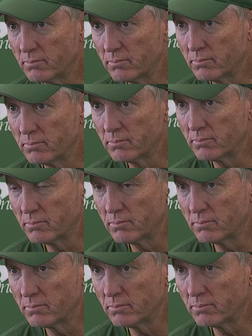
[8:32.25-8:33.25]

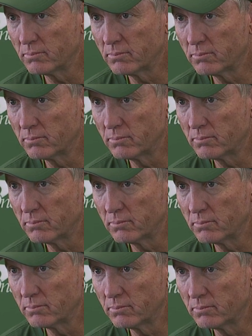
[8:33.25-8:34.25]

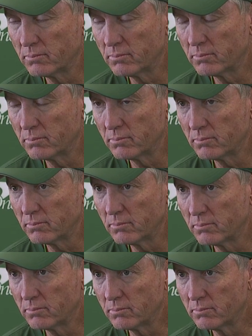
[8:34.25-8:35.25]

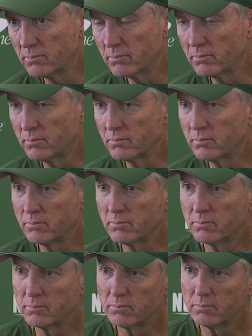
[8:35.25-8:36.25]

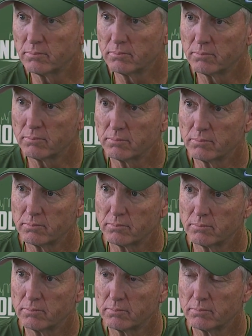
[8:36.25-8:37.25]
(silence)